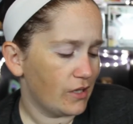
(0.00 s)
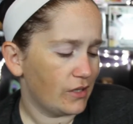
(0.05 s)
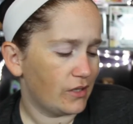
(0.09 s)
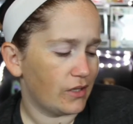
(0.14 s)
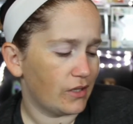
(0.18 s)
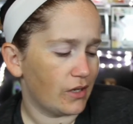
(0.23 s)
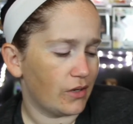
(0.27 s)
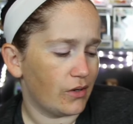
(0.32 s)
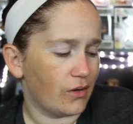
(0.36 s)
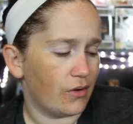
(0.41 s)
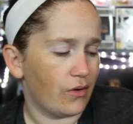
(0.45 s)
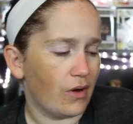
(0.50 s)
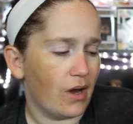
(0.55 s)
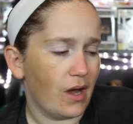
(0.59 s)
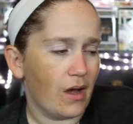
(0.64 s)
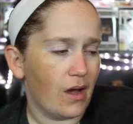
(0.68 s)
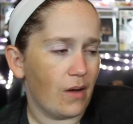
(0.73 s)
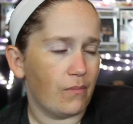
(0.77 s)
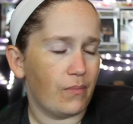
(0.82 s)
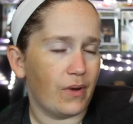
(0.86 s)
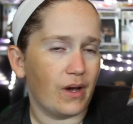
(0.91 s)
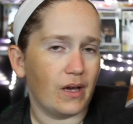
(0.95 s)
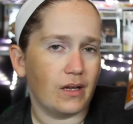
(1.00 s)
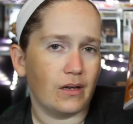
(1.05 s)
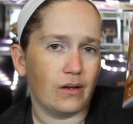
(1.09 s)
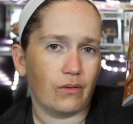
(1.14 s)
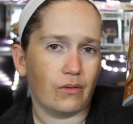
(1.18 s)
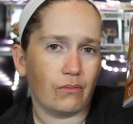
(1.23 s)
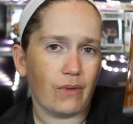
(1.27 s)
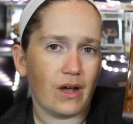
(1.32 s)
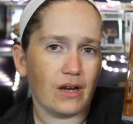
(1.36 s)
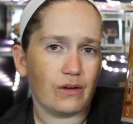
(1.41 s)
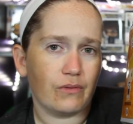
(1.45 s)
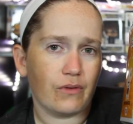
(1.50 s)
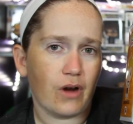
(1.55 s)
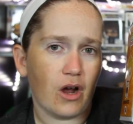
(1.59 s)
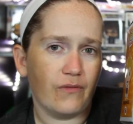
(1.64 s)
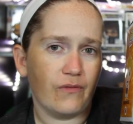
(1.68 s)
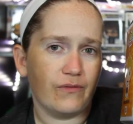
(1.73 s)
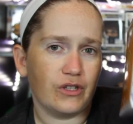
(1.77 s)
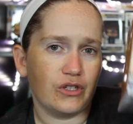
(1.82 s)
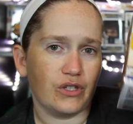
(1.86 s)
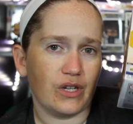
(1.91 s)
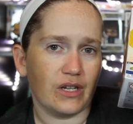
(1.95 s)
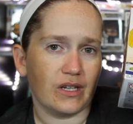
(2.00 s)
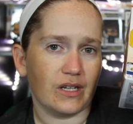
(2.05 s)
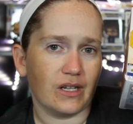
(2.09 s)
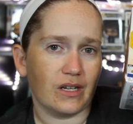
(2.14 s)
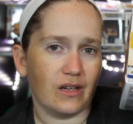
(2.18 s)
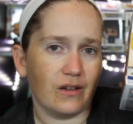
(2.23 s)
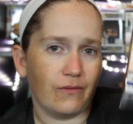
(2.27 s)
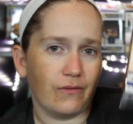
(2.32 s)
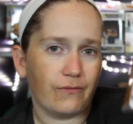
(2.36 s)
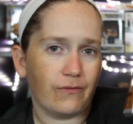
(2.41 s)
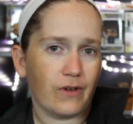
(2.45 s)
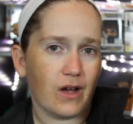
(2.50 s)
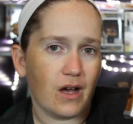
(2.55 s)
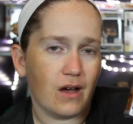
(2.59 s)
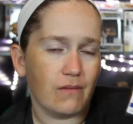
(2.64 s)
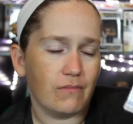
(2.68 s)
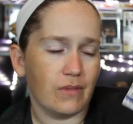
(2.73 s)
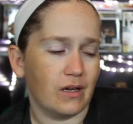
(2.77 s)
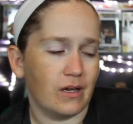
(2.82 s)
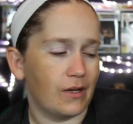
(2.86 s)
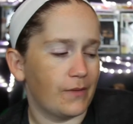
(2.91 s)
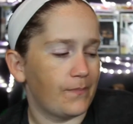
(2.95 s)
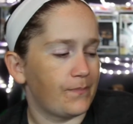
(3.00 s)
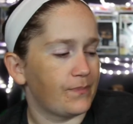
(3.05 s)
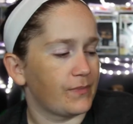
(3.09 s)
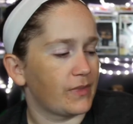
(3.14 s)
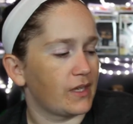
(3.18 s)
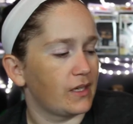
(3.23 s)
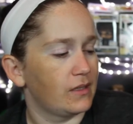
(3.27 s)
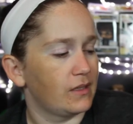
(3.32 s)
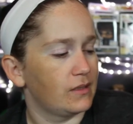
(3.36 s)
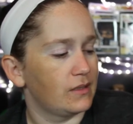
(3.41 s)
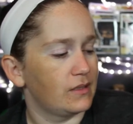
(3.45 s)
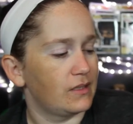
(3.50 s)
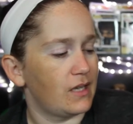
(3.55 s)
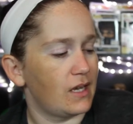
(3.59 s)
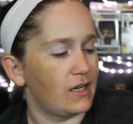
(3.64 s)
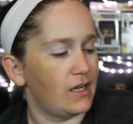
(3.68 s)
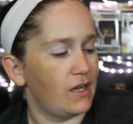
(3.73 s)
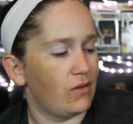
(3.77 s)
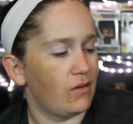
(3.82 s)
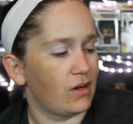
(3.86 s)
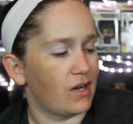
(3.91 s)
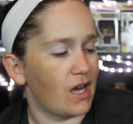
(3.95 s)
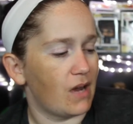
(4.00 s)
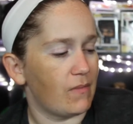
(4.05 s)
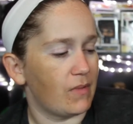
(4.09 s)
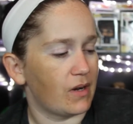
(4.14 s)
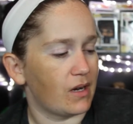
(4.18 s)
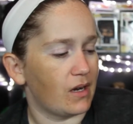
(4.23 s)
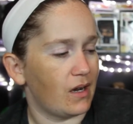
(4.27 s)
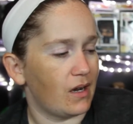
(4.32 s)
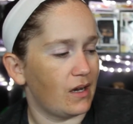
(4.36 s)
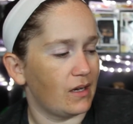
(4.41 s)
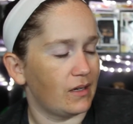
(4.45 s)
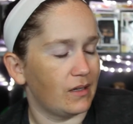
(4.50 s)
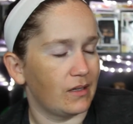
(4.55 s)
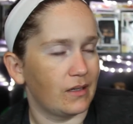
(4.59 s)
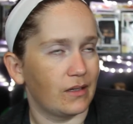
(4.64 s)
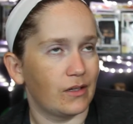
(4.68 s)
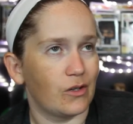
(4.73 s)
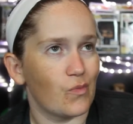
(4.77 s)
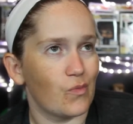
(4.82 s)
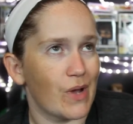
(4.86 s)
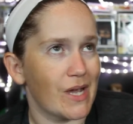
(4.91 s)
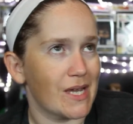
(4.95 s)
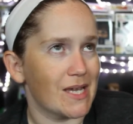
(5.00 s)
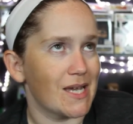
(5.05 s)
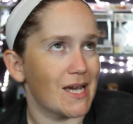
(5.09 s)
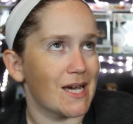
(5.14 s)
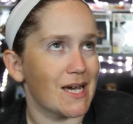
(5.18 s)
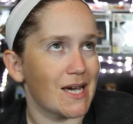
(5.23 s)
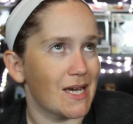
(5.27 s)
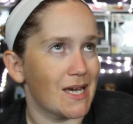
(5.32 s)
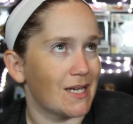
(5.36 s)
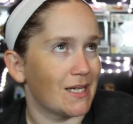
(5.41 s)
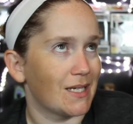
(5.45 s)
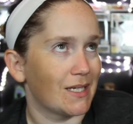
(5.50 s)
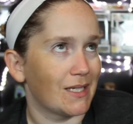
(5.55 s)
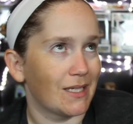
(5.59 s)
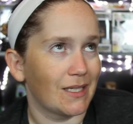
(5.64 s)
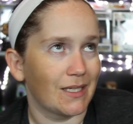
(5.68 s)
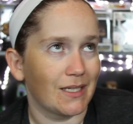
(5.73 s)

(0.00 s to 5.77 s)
So, but red chrome Vegeta from San Diego Comic-Con. Oh my god.